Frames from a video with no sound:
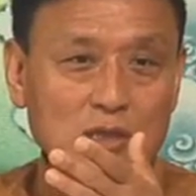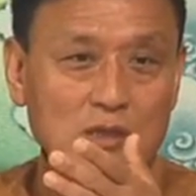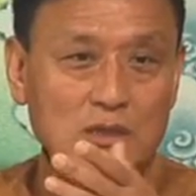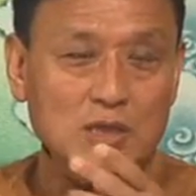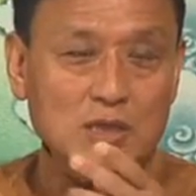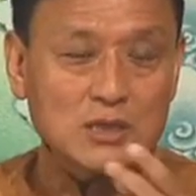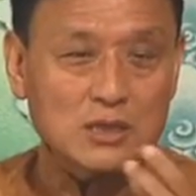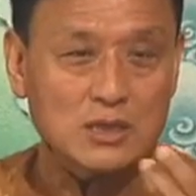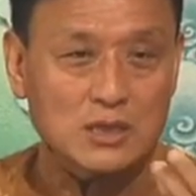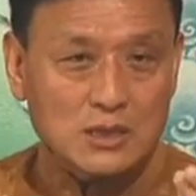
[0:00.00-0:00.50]

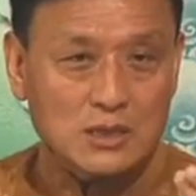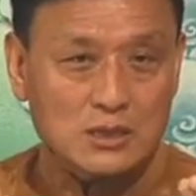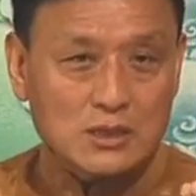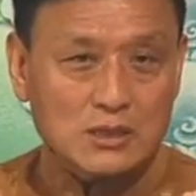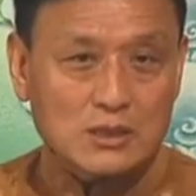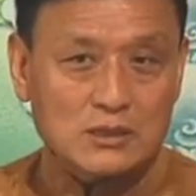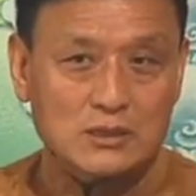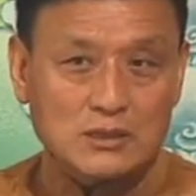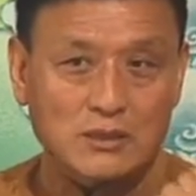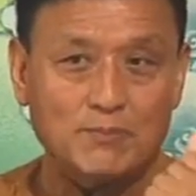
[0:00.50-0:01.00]
Then
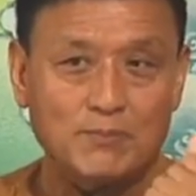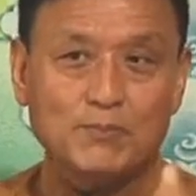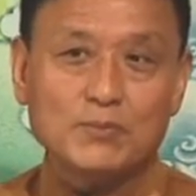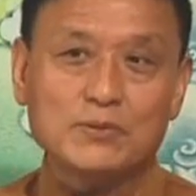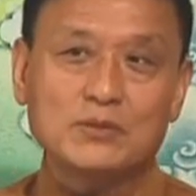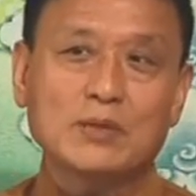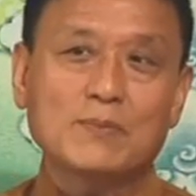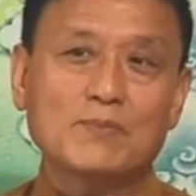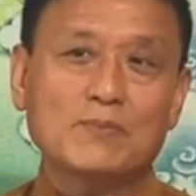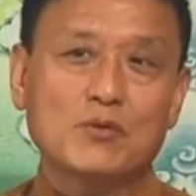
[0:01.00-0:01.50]

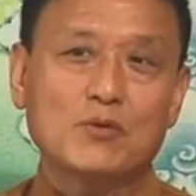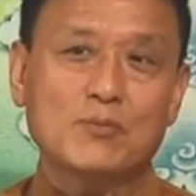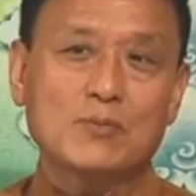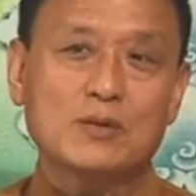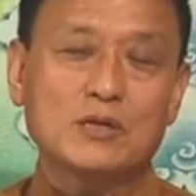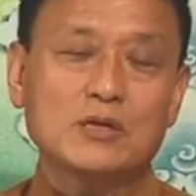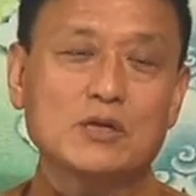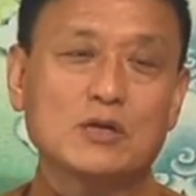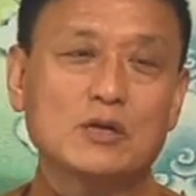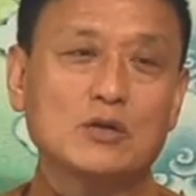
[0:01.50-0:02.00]
some
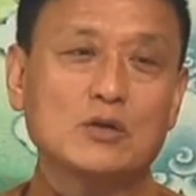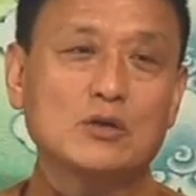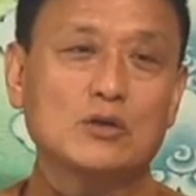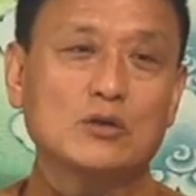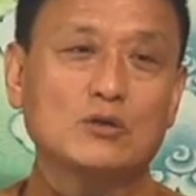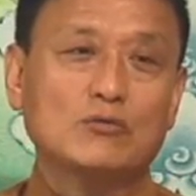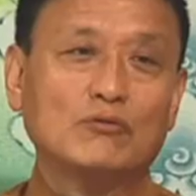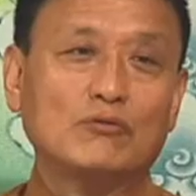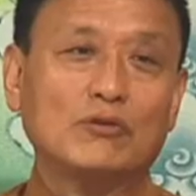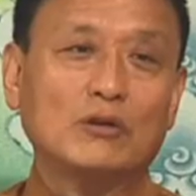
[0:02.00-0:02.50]
moment
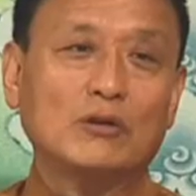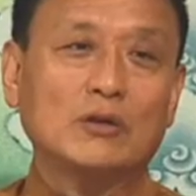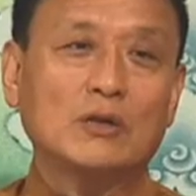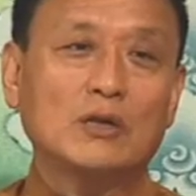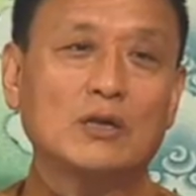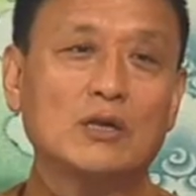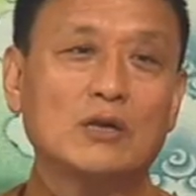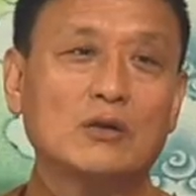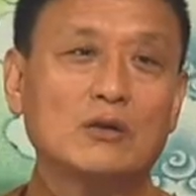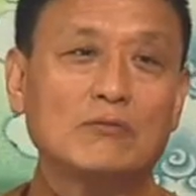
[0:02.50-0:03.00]
you feel
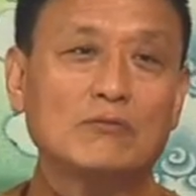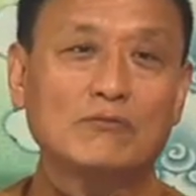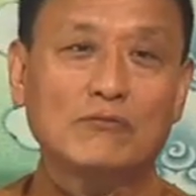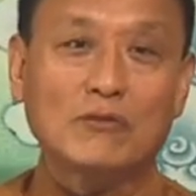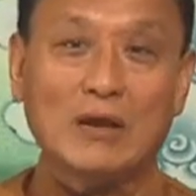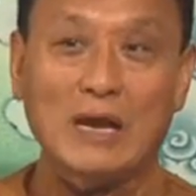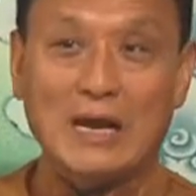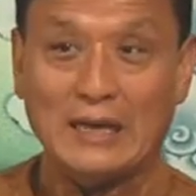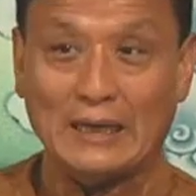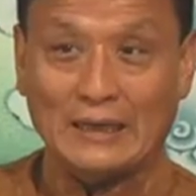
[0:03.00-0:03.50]

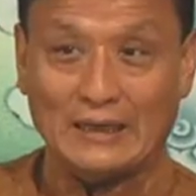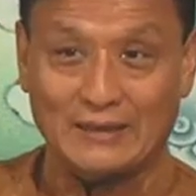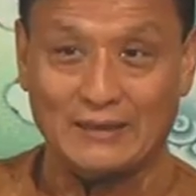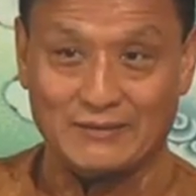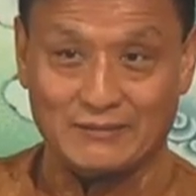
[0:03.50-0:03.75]
flying,